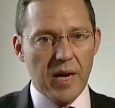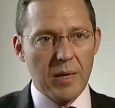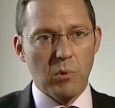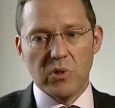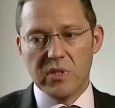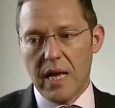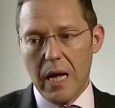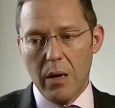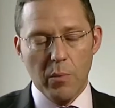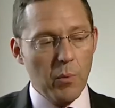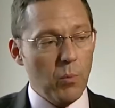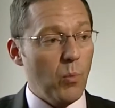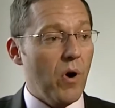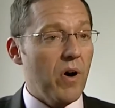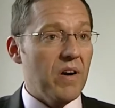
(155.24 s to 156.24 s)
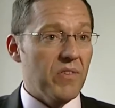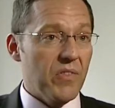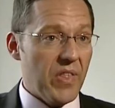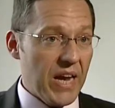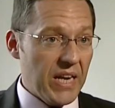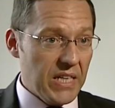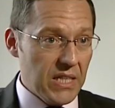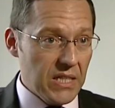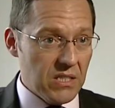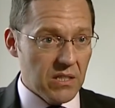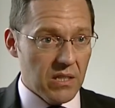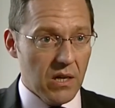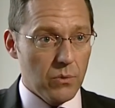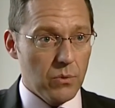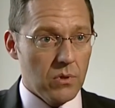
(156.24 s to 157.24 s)
able to help them wherever they need to
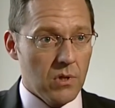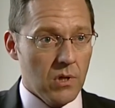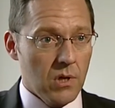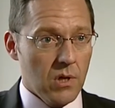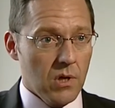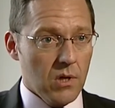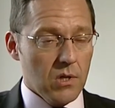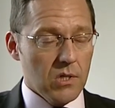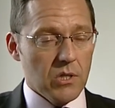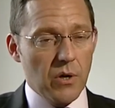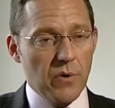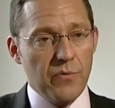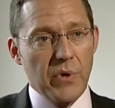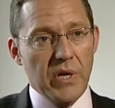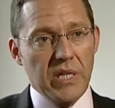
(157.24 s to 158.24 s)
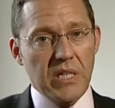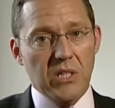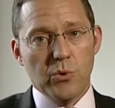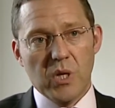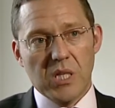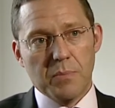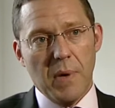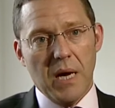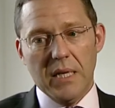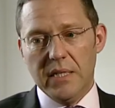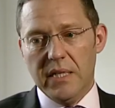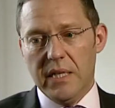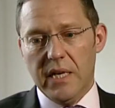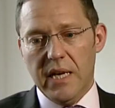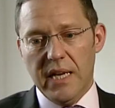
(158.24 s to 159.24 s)
go. So if they need to expand
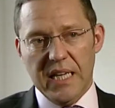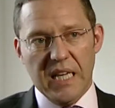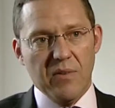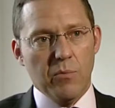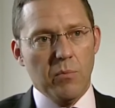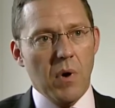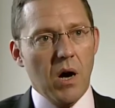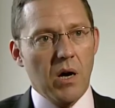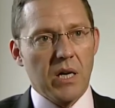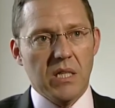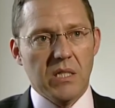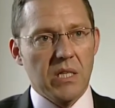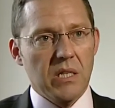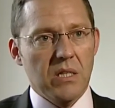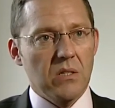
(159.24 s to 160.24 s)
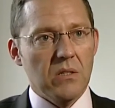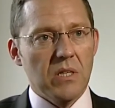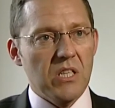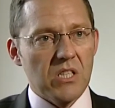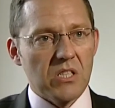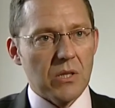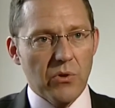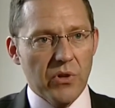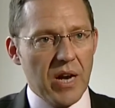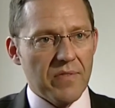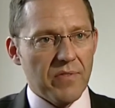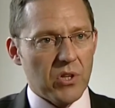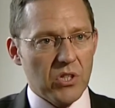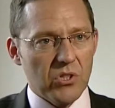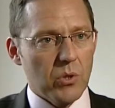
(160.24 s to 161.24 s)
in a given market in Southern
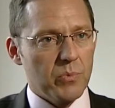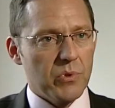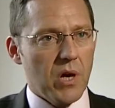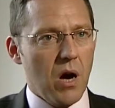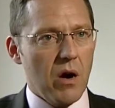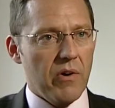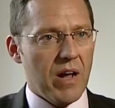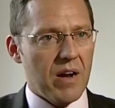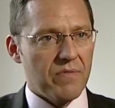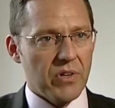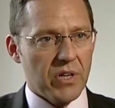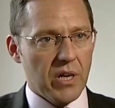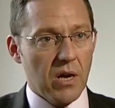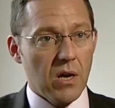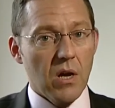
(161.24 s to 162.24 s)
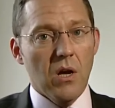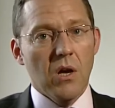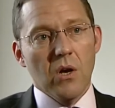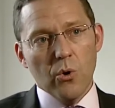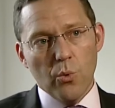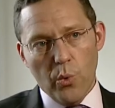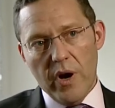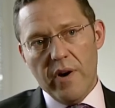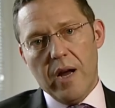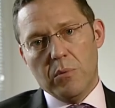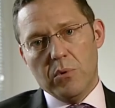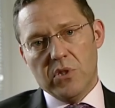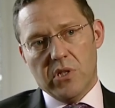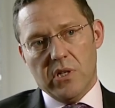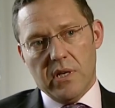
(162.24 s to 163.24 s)
Africa, Sub-Saharan Africa, we're
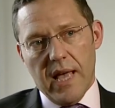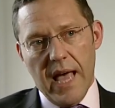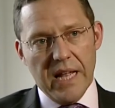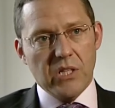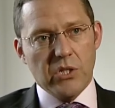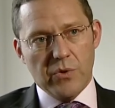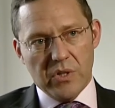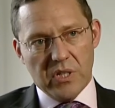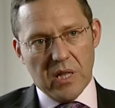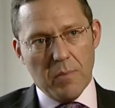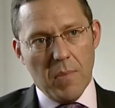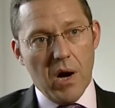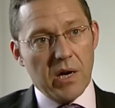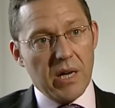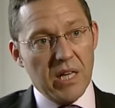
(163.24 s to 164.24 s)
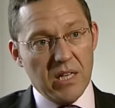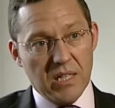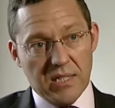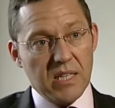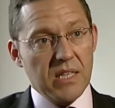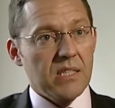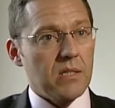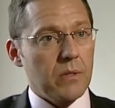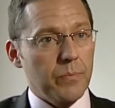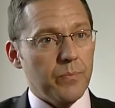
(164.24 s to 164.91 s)
able to enter into that market and assist them.